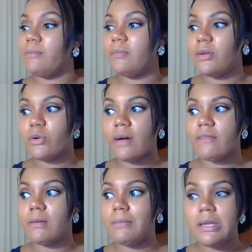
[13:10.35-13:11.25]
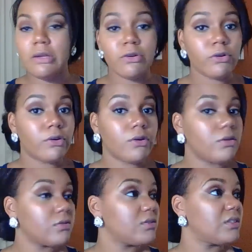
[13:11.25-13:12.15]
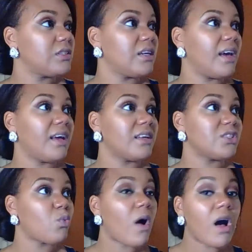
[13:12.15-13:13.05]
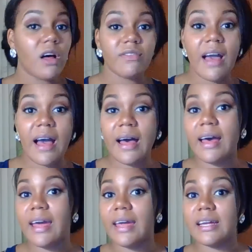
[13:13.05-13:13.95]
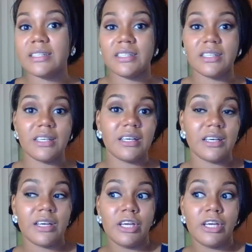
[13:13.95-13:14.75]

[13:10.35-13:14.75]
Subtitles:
you'll have the mean girls, the suave guys, the,